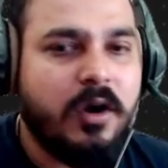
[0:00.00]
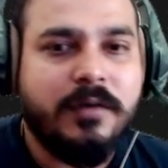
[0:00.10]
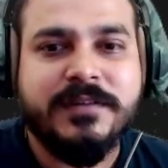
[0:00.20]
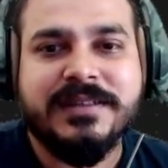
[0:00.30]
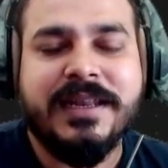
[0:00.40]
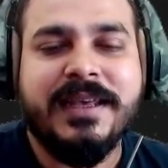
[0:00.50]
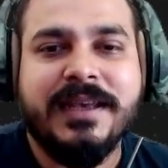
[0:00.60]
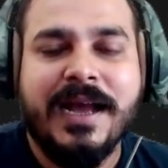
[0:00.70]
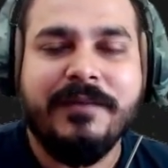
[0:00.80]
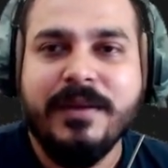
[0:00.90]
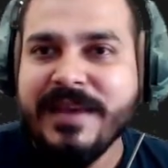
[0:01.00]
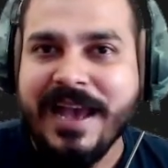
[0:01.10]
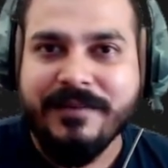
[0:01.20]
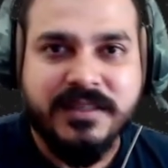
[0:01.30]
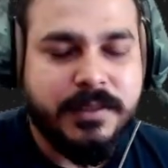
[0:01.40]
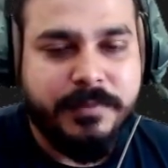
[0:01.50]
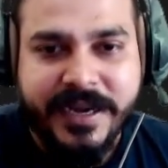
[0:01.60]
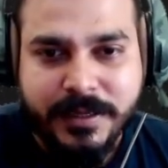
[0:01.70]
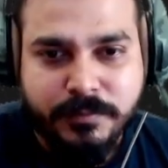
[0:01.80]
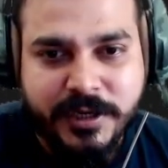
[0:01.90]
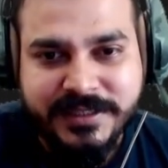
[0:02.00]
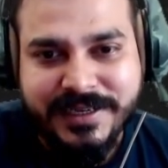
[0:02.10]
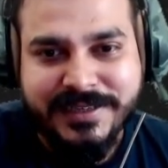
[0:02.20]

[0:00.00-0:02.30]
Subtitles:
obviously I will be having some data points.